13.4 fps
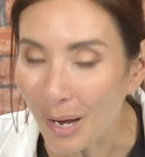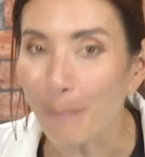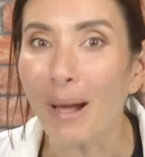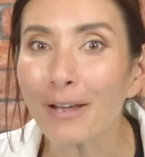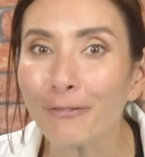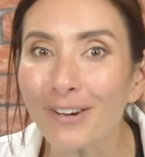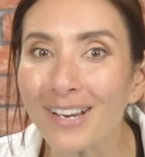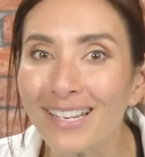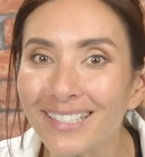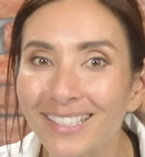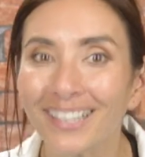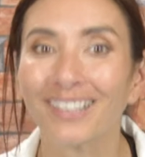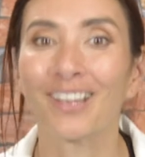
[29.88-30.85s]
My
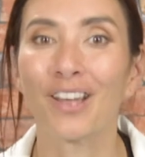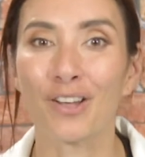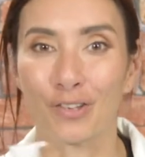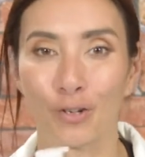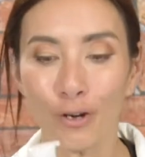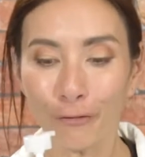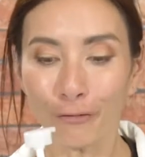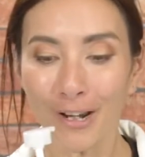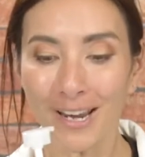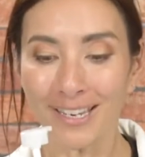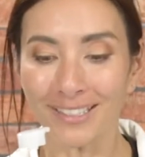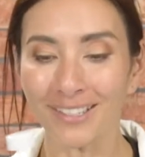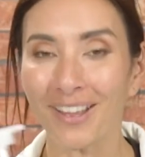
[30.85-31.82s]
friend, your
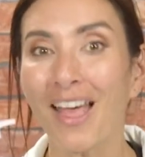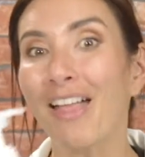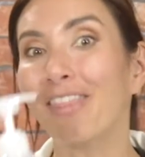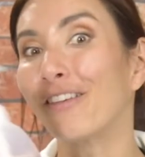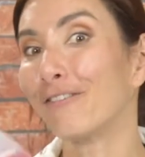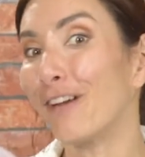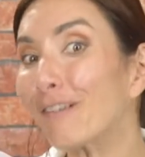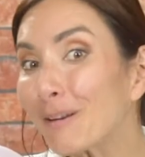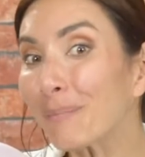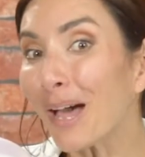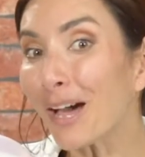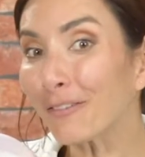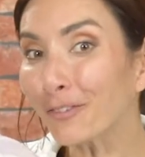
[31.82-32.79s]
friend, the very
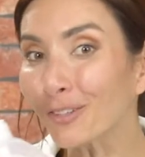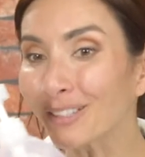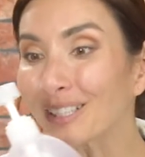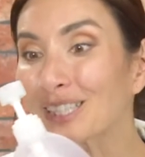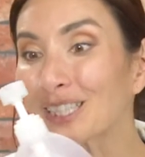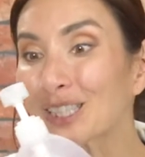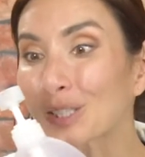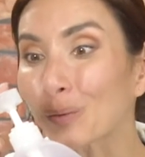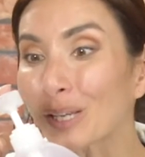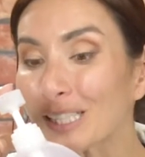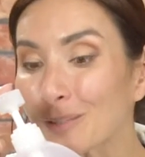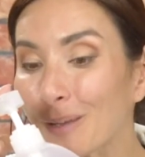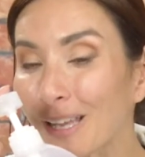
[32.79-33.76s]
powerful,
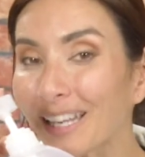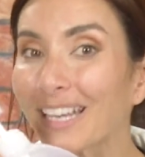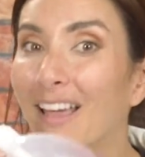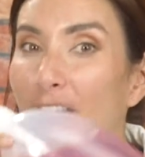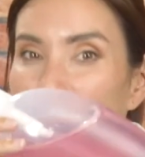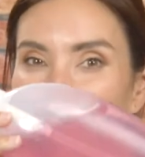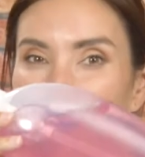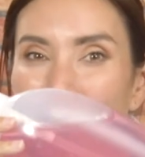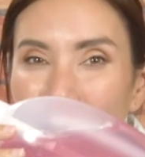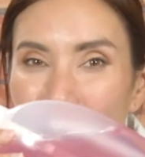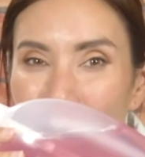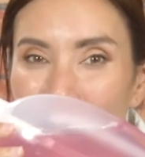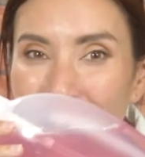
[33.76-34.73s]
sweet-smelling,
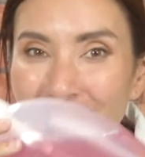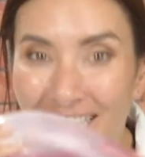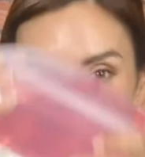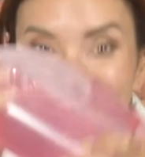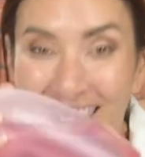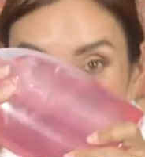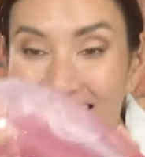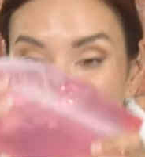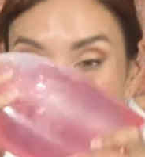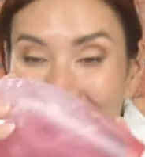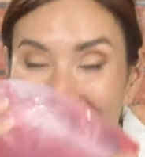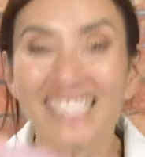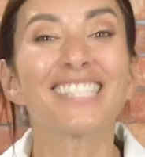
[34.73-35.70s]
virus-fighting
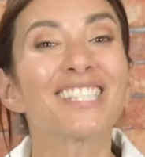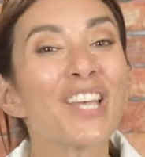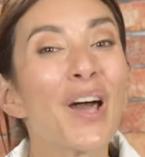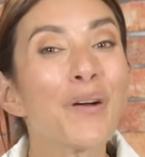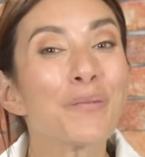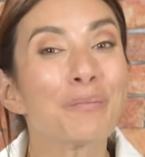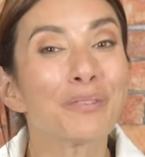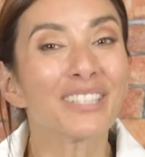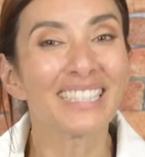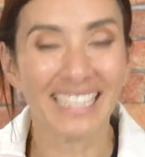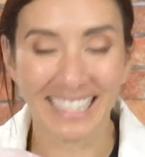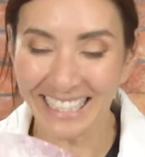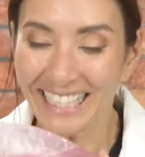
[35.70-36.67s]
soap!
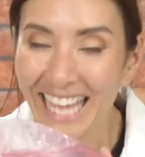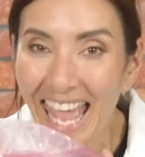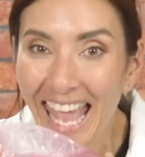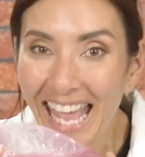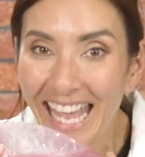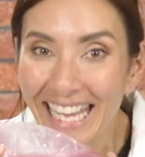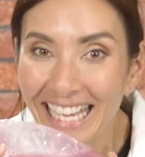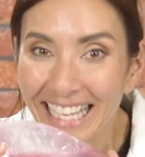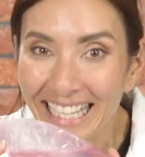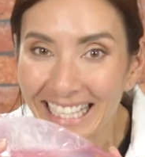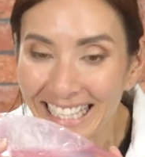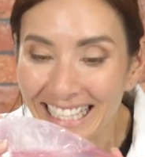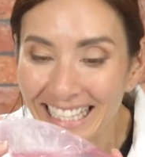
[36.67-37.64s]

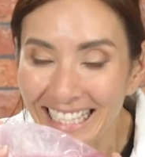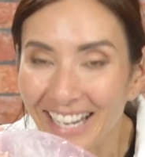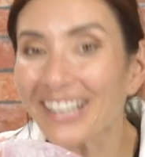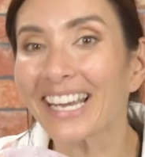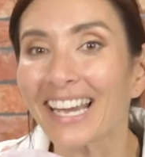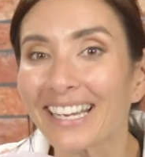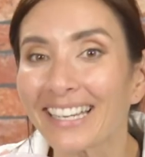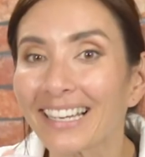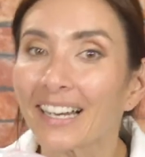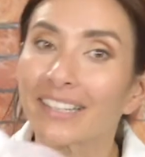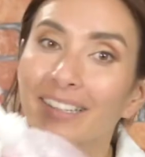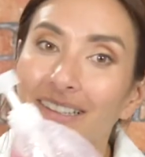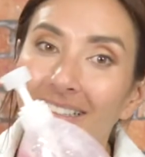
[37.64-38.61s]
Yay! Okay,
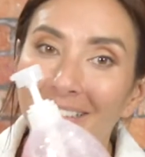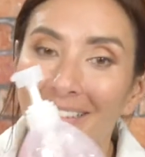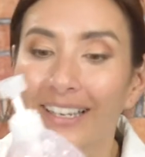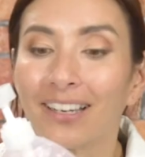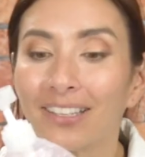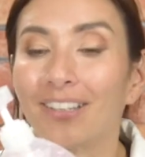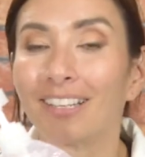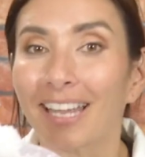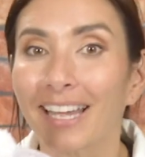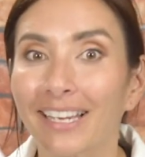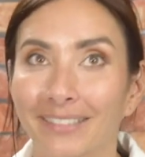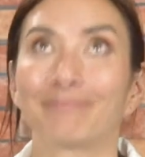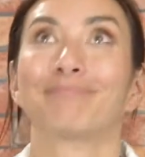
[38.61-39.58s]
I know, you're
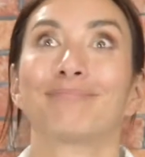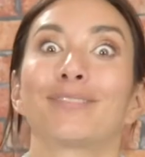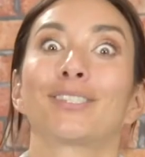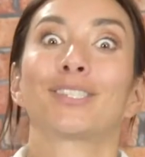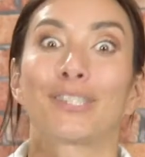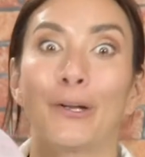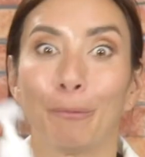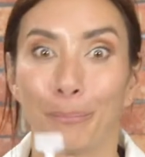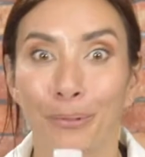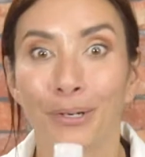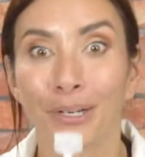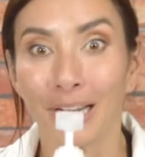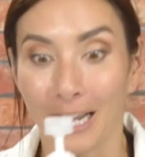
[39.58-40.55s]
like, soap.
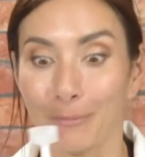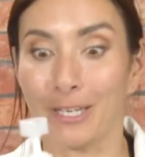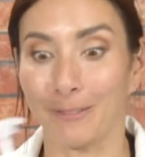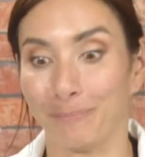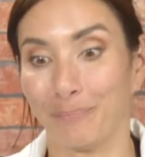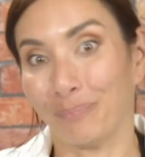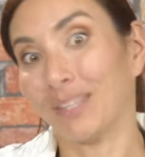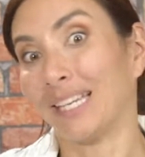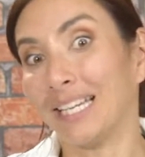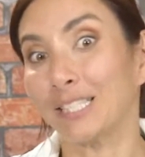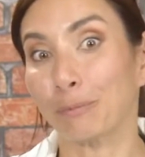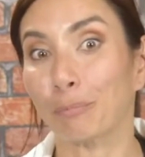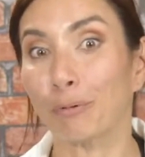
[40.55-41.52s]
I mean,
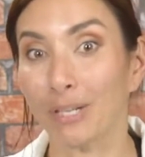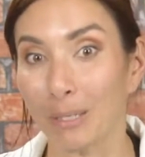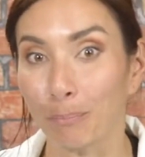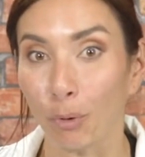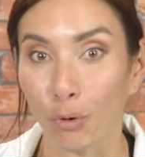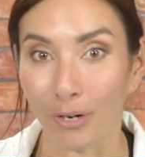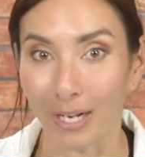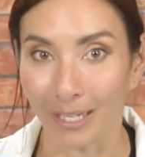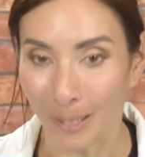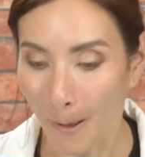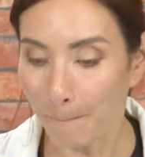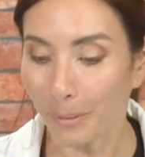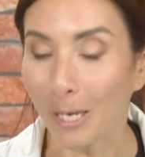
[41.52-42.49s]
it's pretty boring,
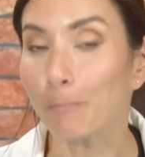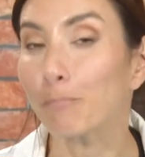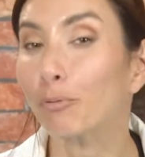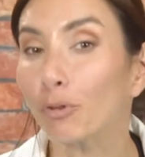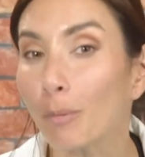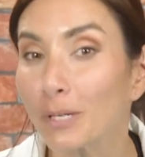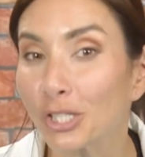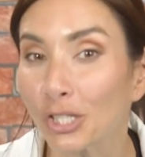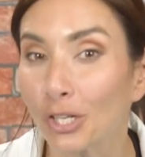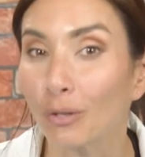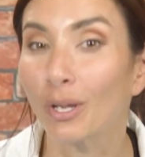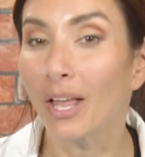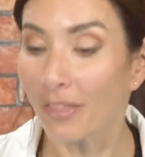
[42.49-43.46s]
but I promise
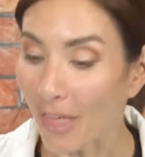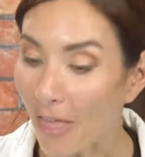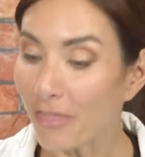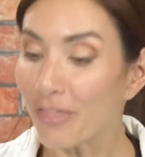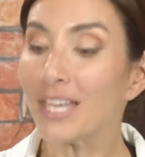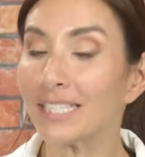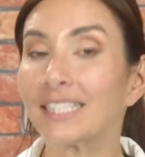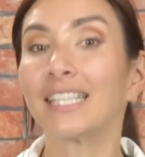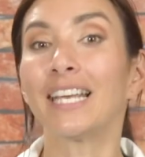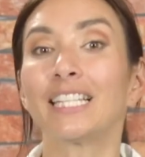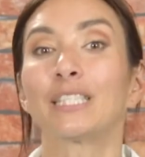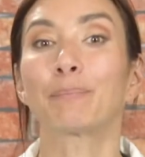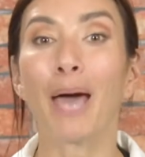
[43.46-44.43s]
you that this
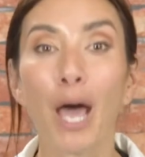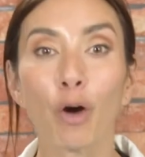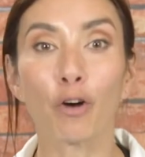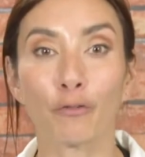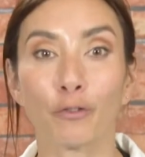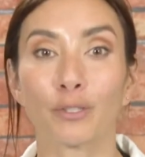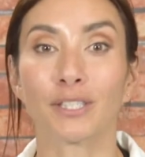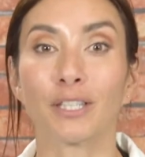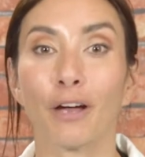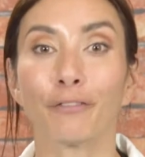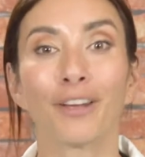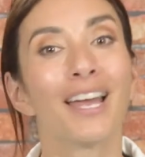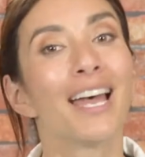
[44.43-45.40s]
is powerful
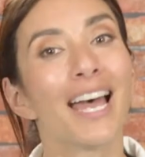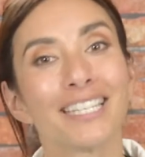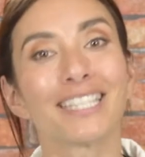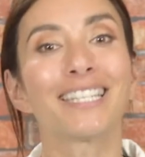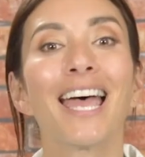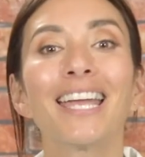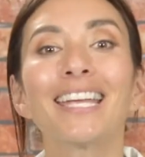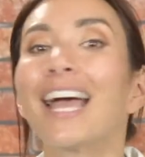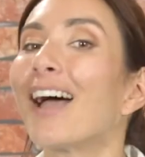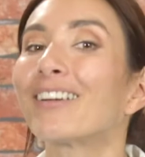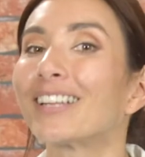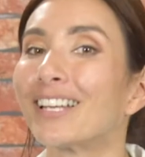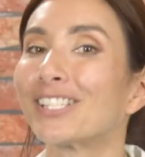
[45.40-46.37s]
stuff. And today,
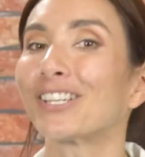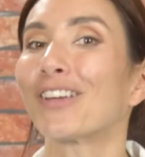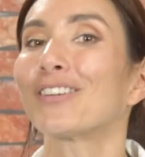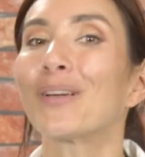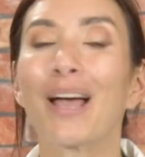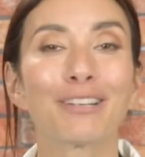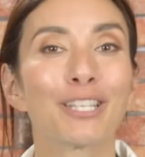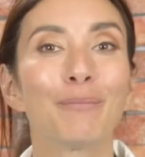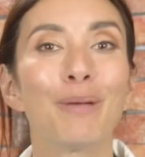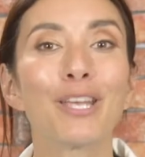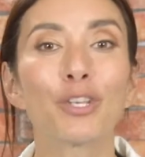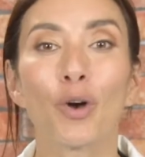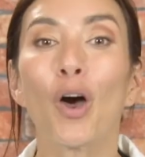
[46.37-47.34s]
I'm gonna show you how to
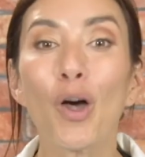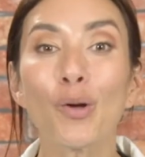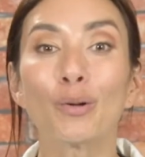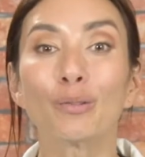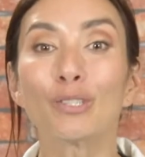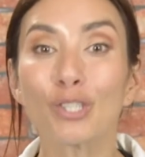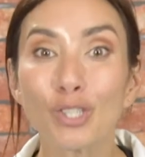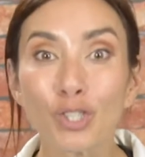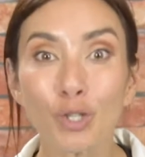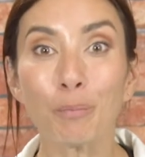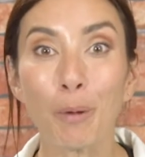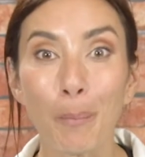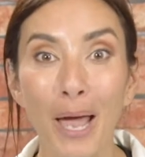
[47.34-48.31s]
make your own
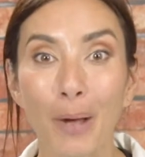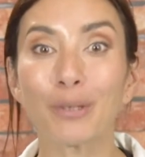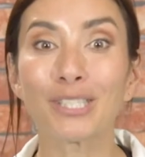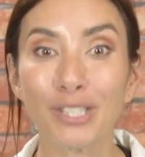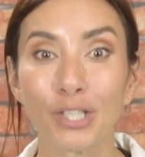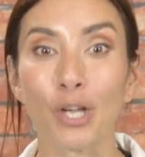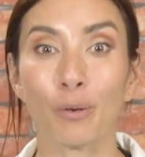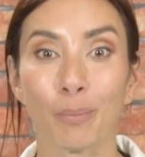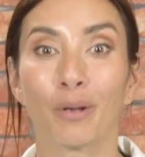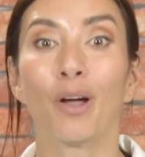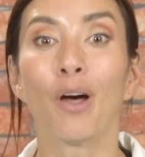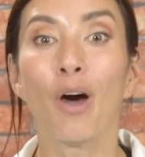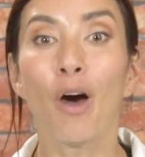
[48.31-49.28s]
super-powered soap.
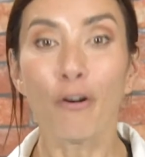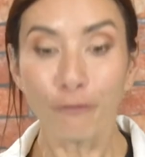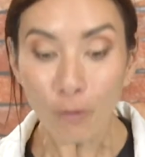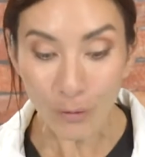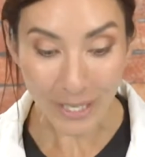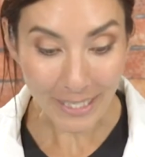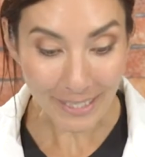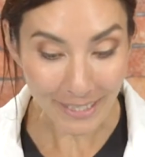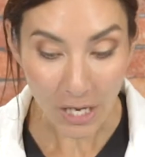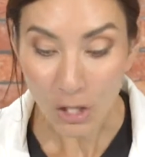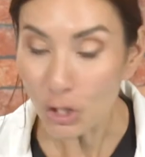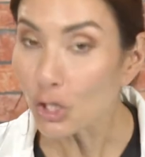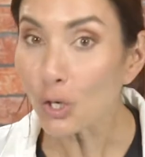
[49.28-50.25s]
For this,
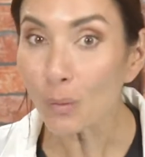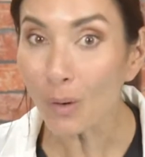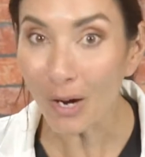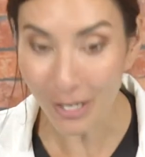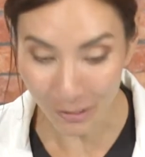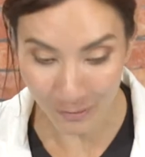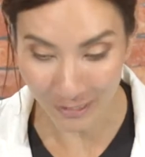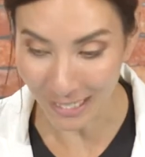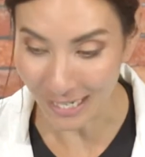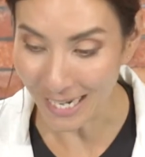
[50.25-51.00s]
you are going to